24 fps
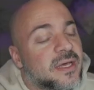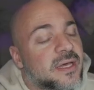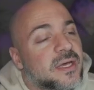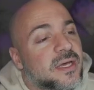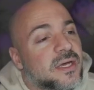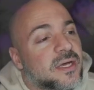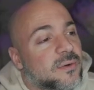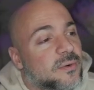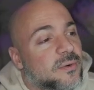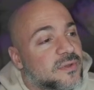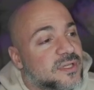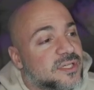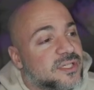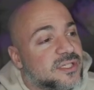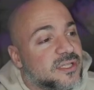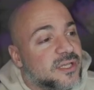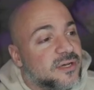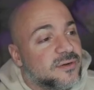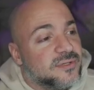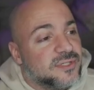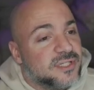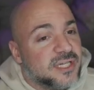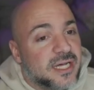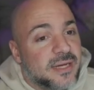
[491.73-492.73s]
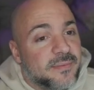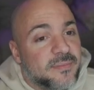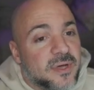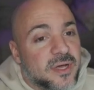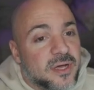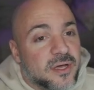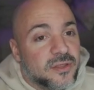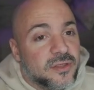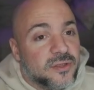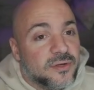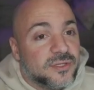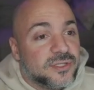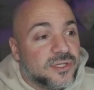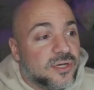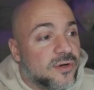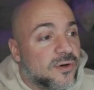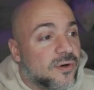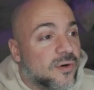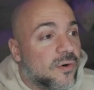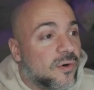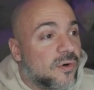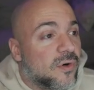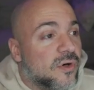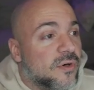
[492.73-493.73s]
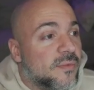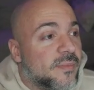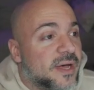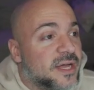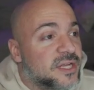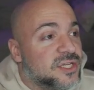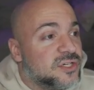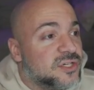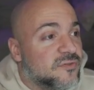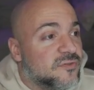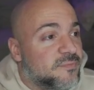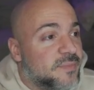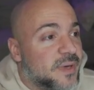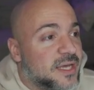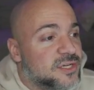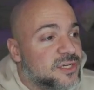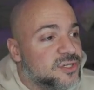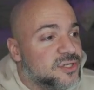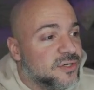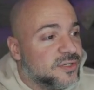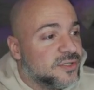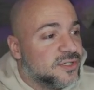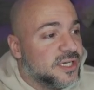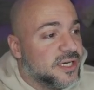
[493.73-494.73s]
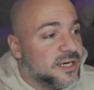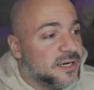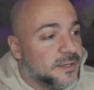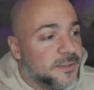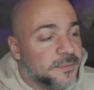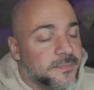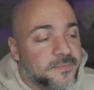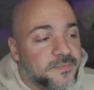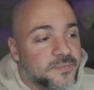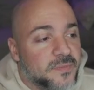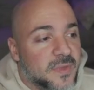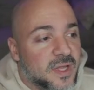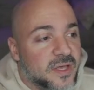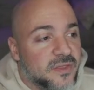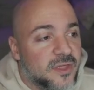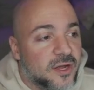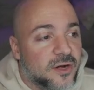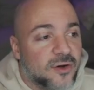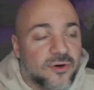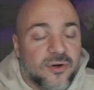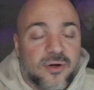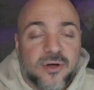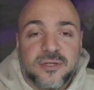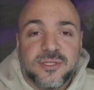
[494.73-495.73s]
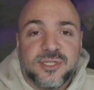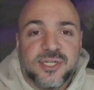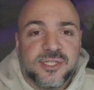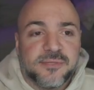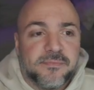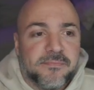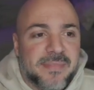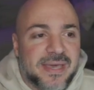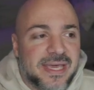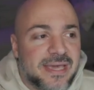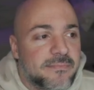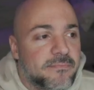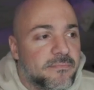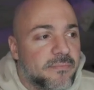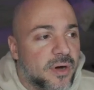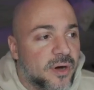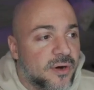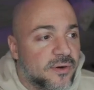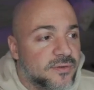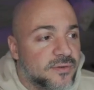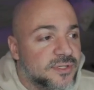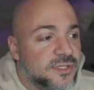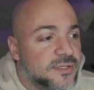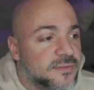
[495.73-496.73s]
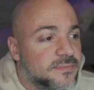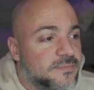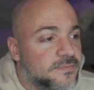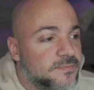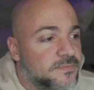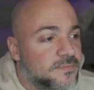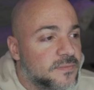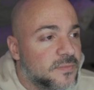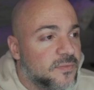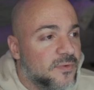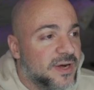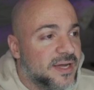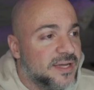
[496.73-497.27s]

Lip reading: when this loads up, there's a whole bunch of pictures here that are all just meme posts, right?